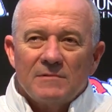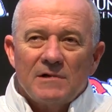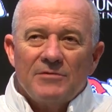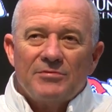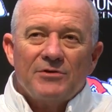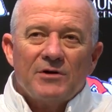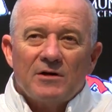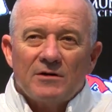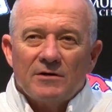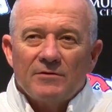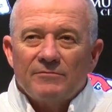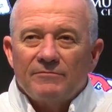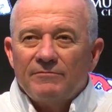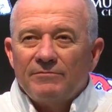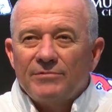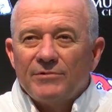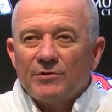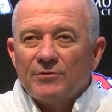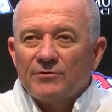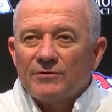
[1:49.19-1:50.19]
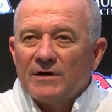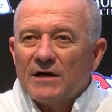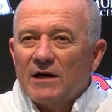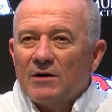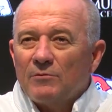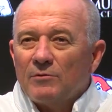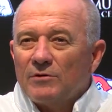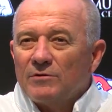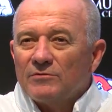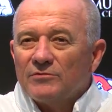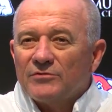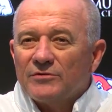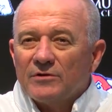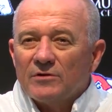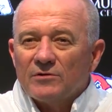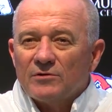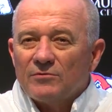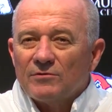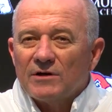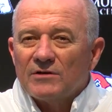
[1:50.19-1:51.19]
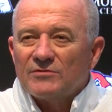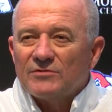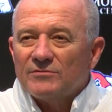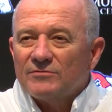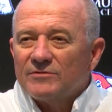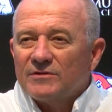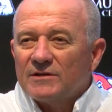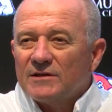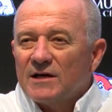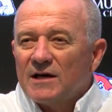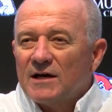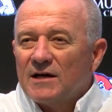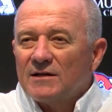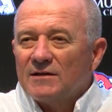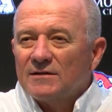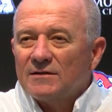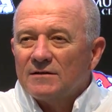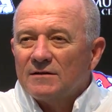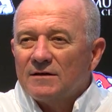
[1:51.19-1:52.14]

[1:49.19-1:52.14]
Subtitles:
I thought on third down we were still aggressive tonight.